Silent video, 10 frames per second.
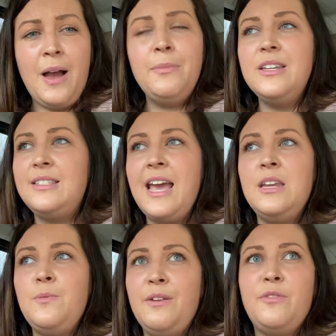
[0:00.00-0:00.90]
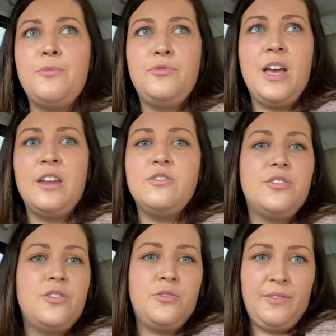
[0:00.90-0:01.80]
I'm going to say anywhere from
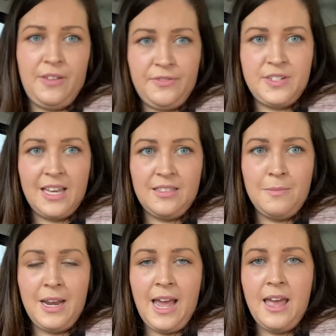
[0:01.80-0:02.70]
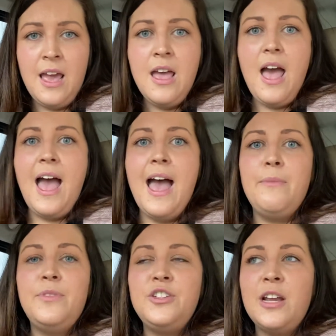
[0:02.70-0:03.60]
300 to 350 at the minute.
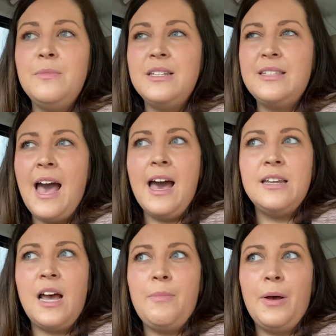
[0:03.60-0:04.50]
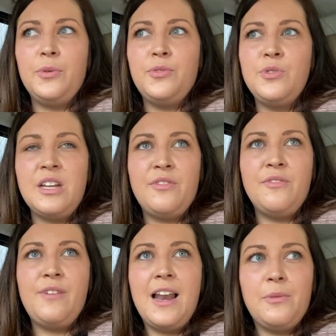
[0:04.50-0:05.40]
The gentleman has had about 3
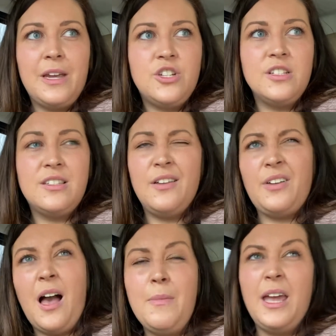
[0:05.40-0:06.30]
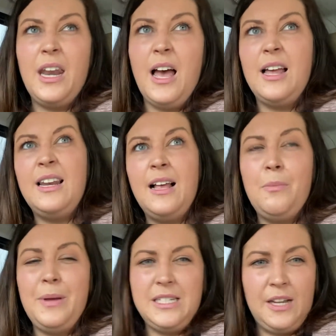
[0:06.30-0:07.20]
different valuations that have come in a
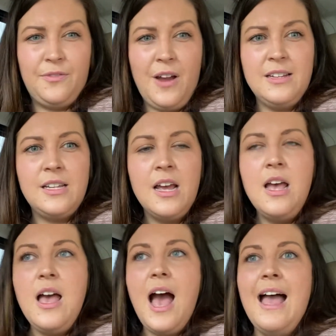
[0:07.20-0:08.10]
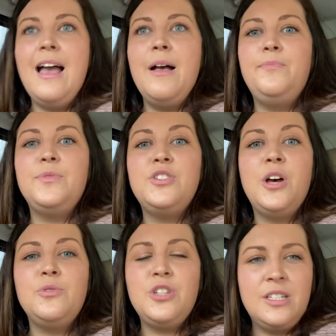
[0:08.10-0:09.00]
little bit different.
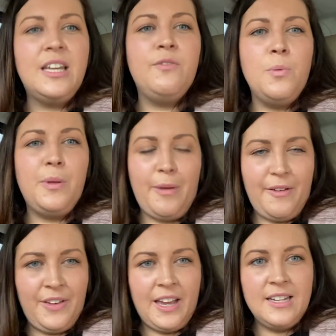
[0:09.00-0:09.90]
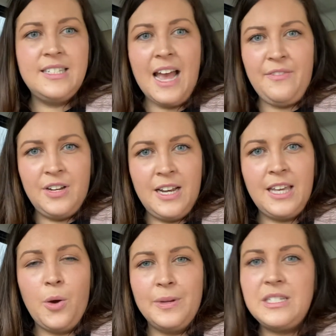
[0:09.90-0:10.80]
So just to give you a ballpark figure, it's definitely
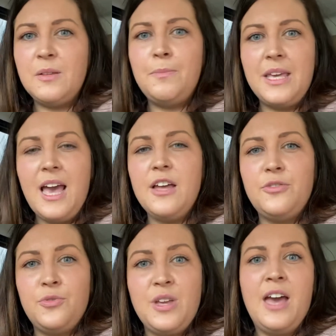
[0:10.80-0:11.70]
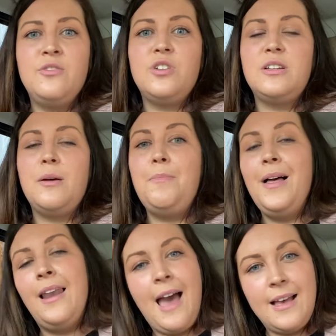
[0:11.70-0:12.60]
going to be at 300
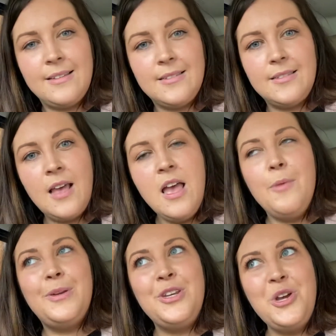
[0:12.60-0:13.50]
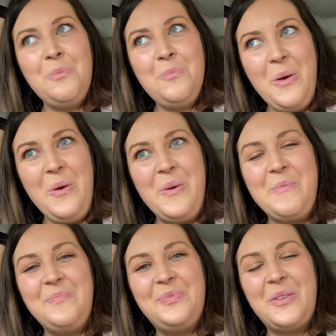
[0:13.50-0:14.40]
plus, but no
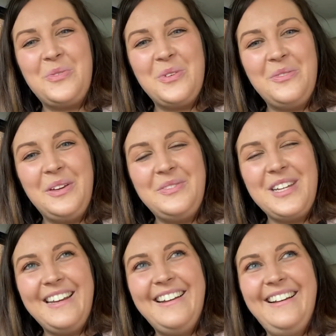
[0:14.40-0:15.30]
more than 350.